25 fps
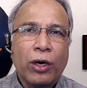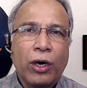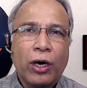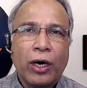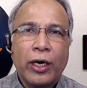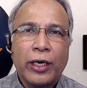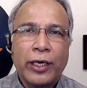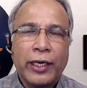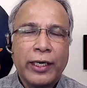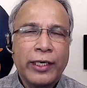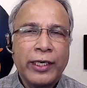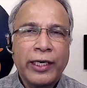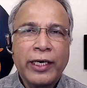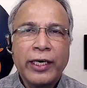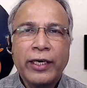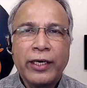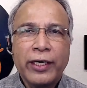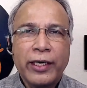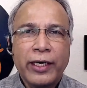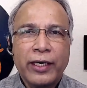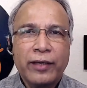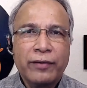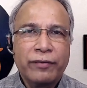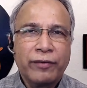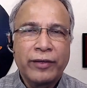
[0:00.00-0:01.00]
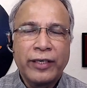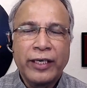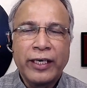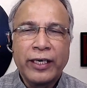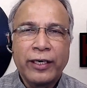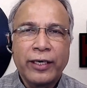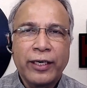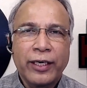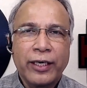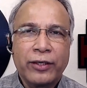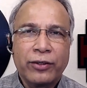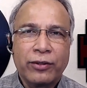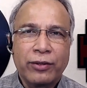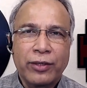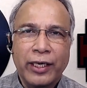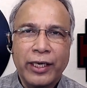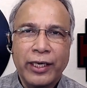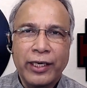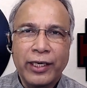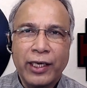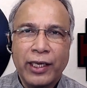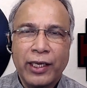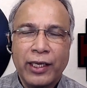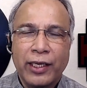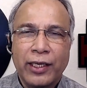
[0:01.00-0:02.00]
on an ETF in India
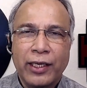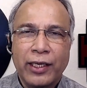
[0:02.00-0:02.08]
today?